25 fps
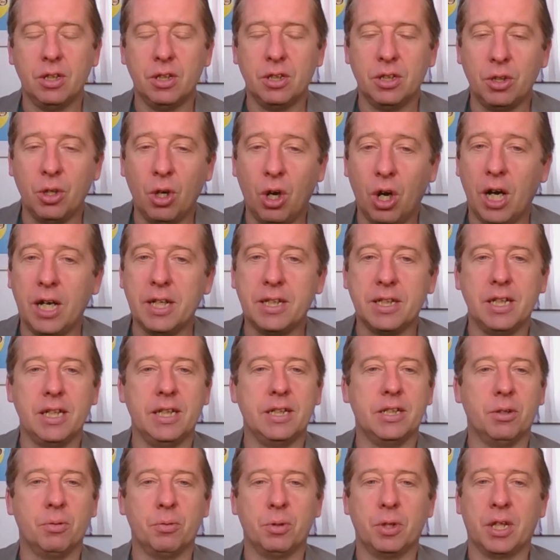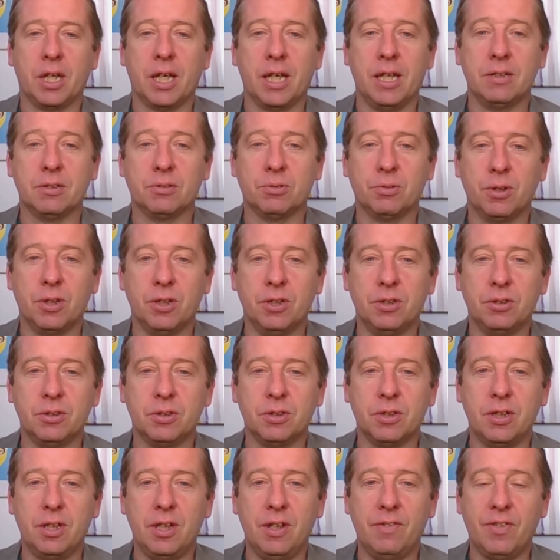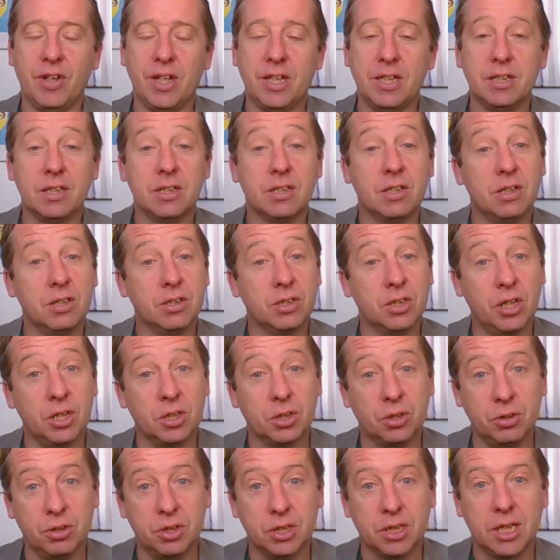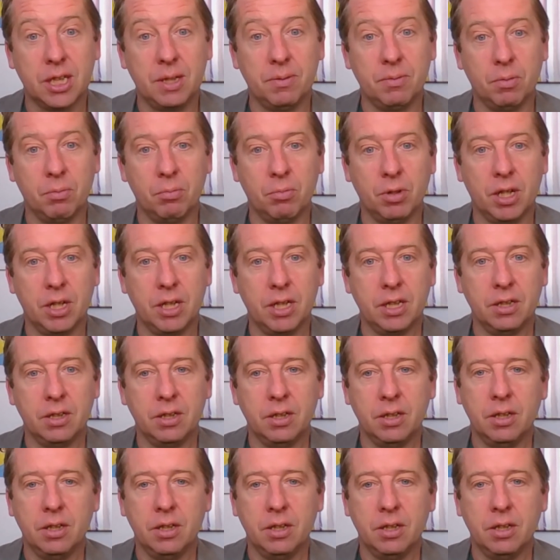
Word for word: You ideally don't want to cancel those events, so it's good to keep them running.